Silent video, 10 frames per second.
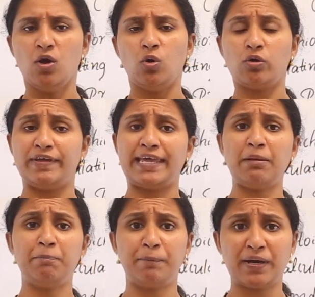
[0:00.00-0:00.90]
or we
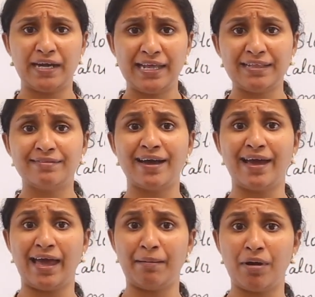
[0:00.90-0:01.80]
can predict
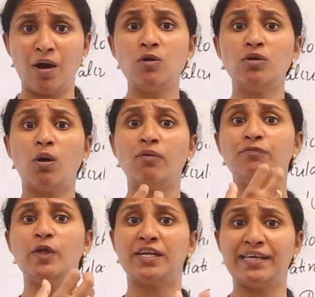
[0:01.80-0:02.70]
the amount
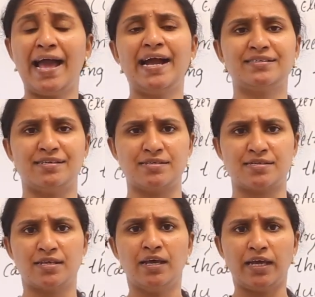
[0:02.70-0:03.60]
of the
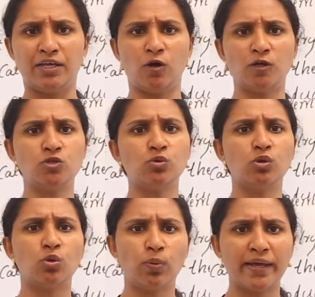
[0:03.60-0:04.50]
reactants in order to
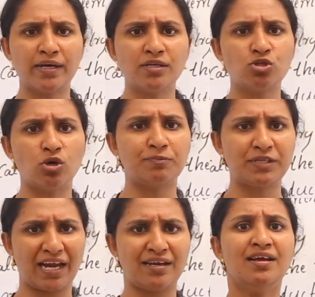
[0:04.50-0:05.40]
require to
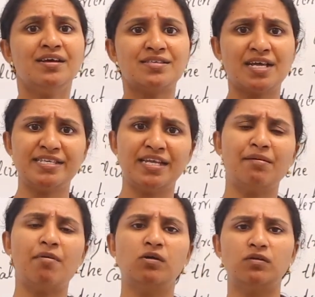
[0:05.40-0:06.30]
obtain such an
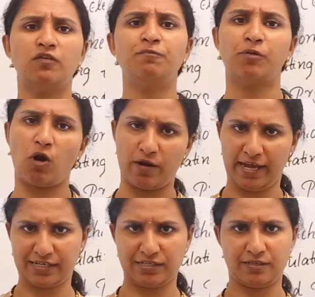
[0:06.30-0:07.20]
amount of
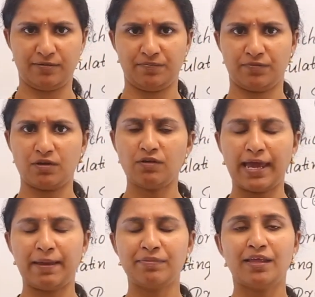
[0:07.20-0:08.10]
product.
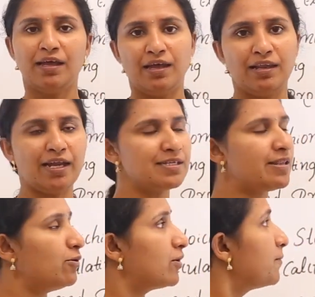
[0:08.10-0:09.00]
Okay, let's
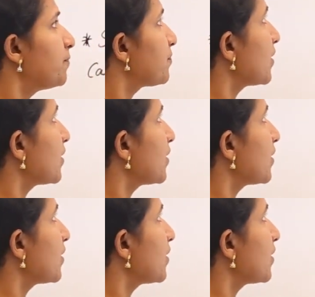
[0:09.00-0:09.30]
look.